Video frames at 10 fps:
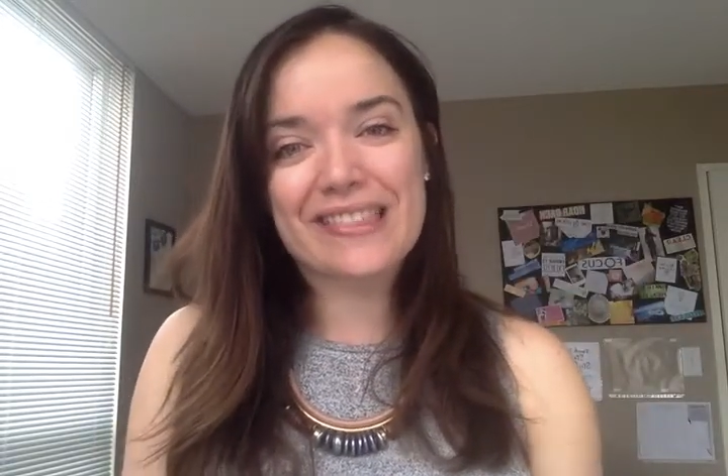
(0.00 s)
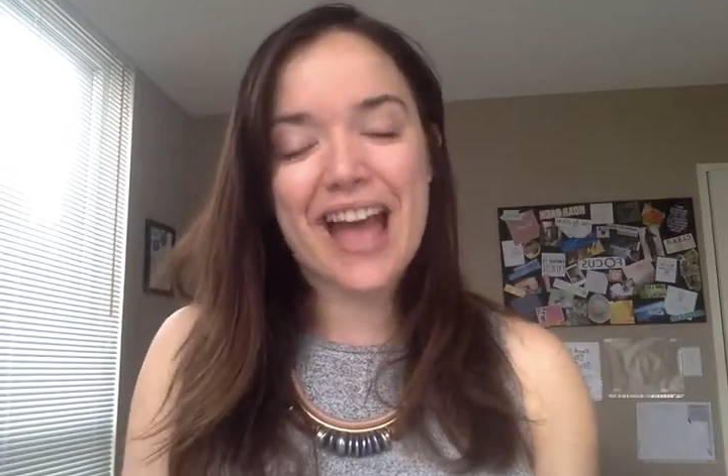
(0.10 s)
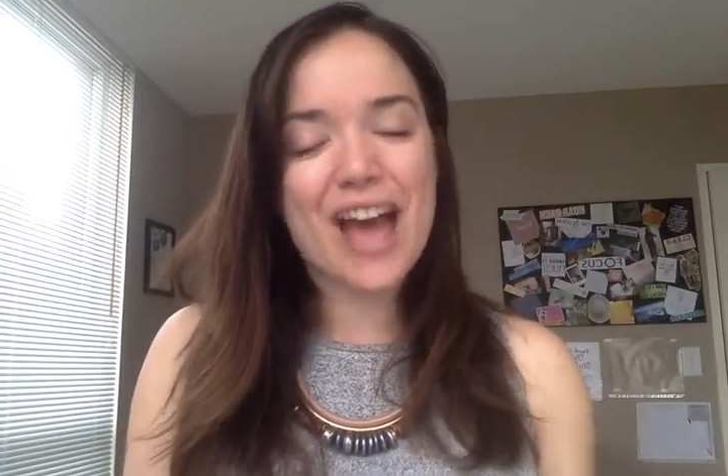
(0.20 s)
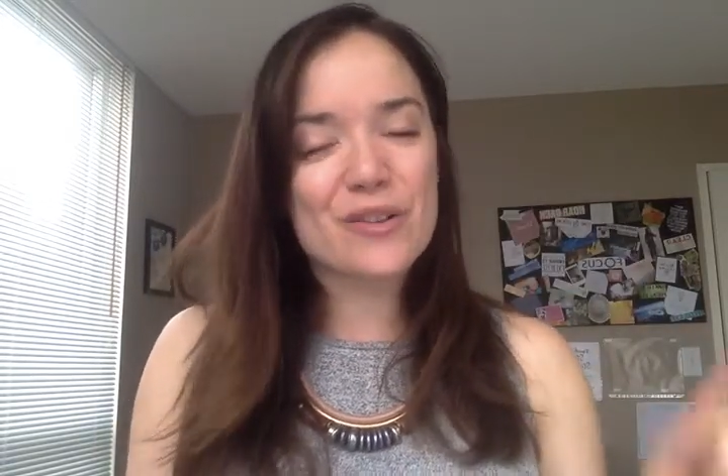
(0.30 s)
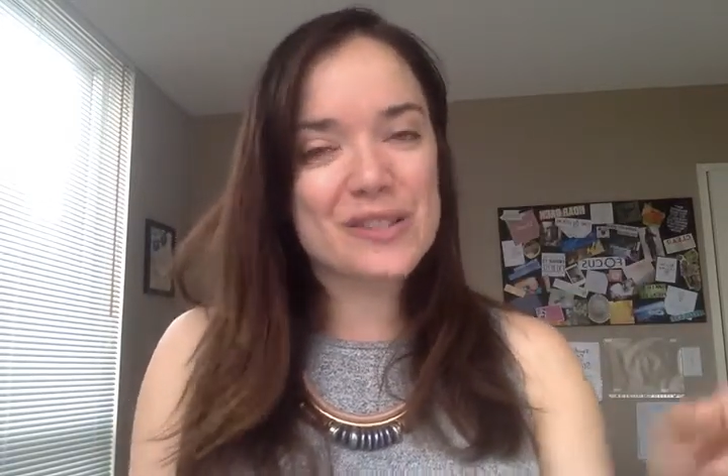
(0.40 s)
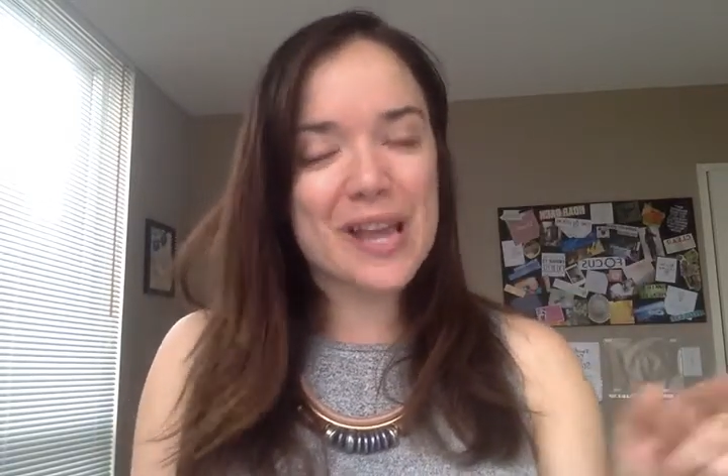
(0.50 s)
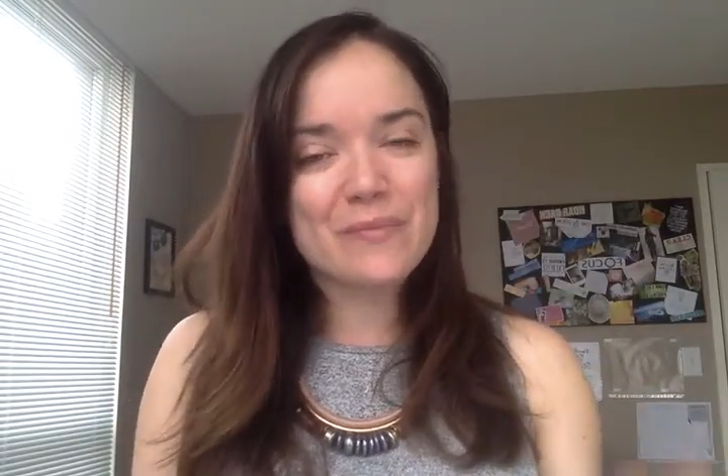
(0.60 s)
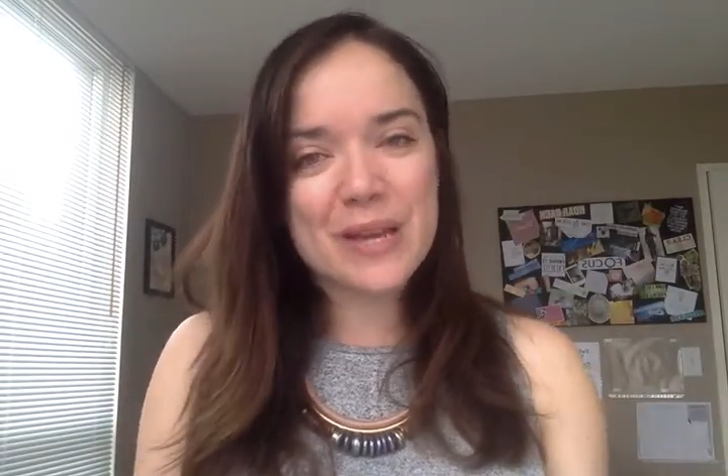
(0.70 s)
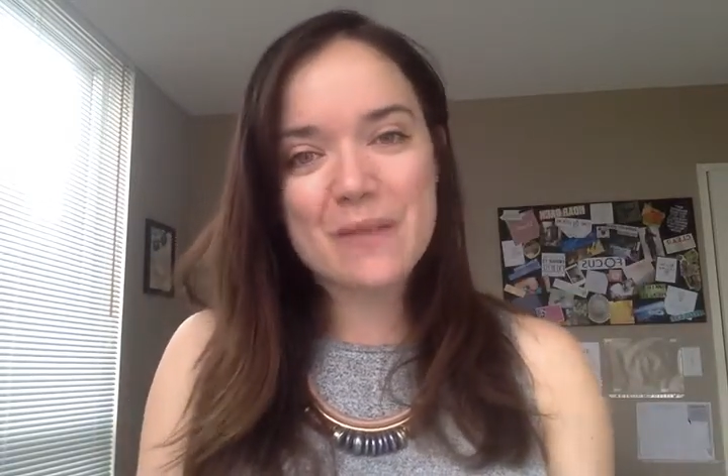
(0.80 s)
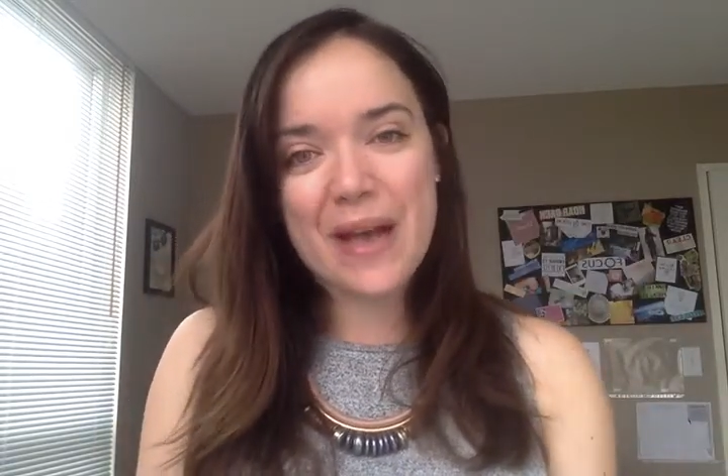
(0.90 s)
that, or send
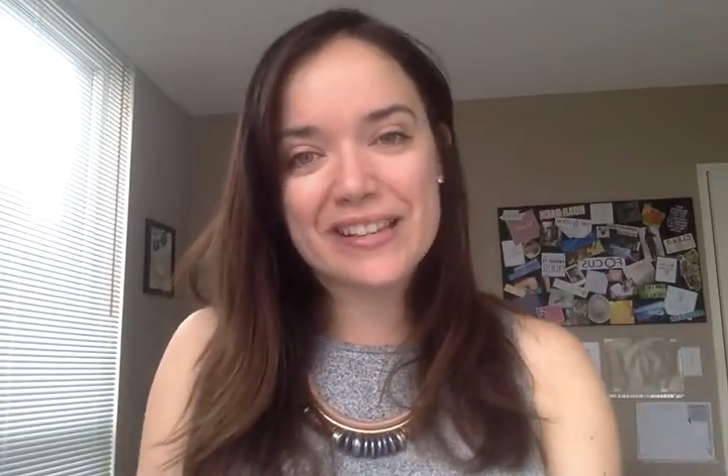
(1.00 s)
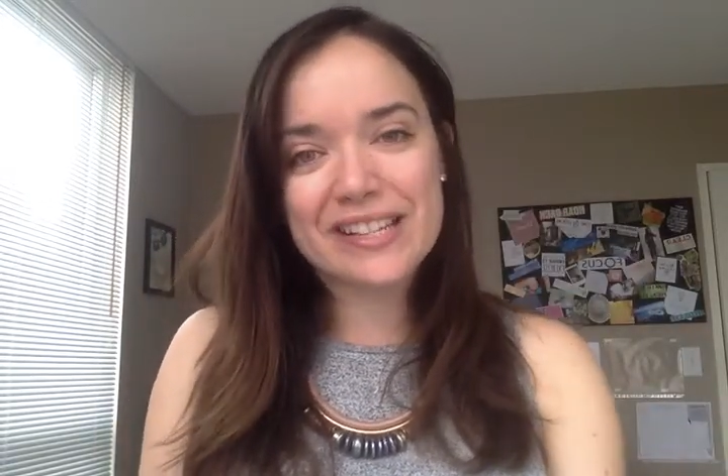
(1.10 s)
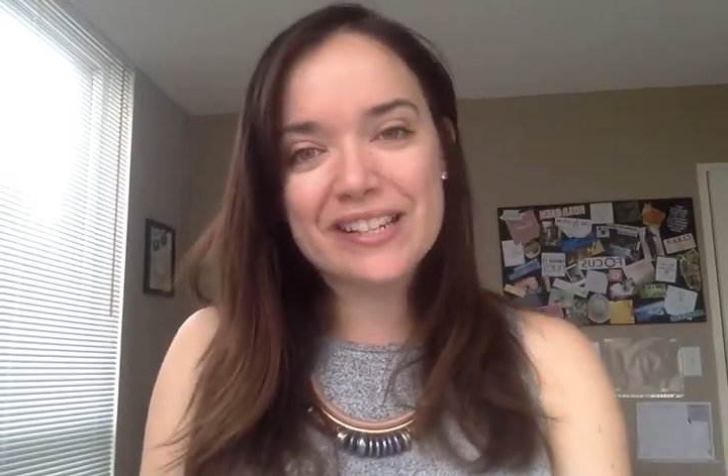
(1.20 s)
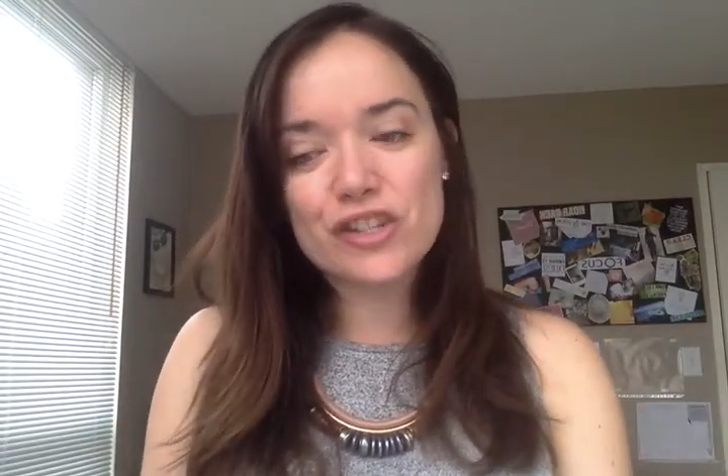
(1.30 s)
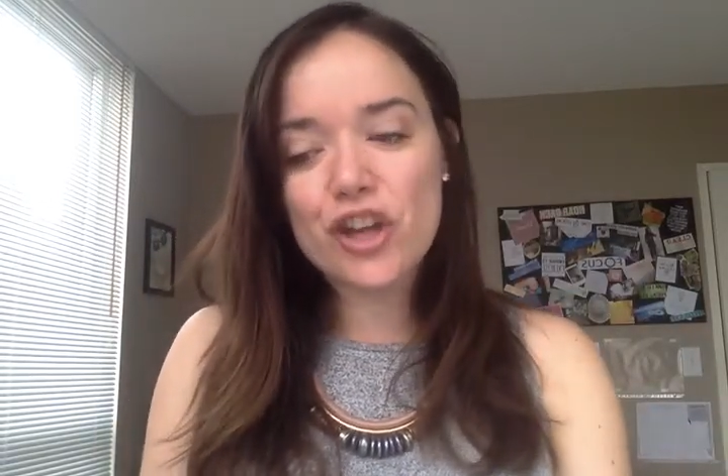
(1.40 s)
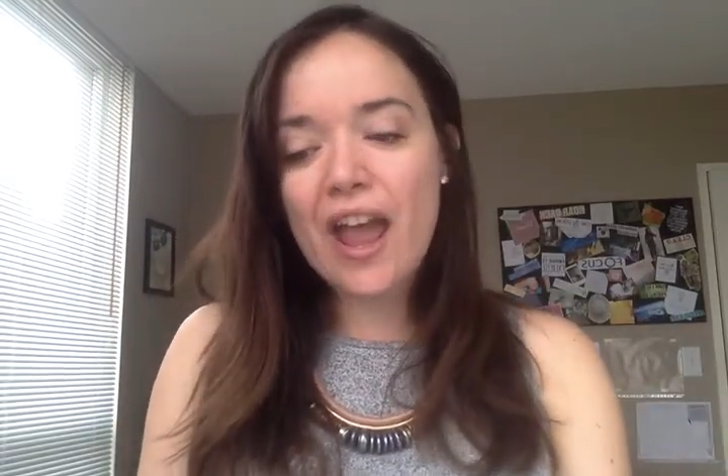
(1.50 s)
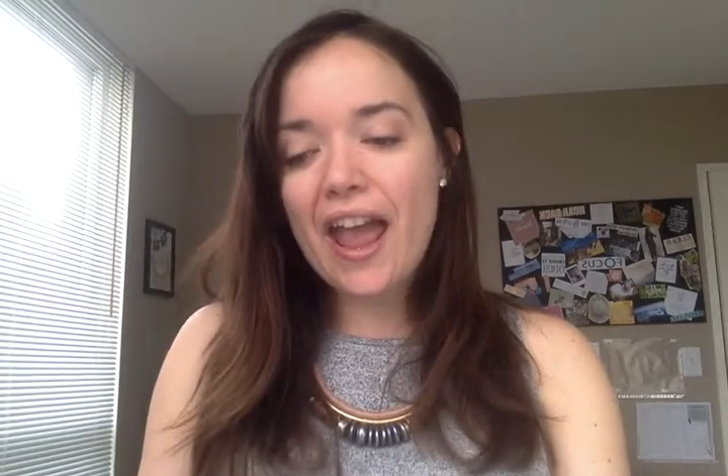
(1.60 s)
me a message,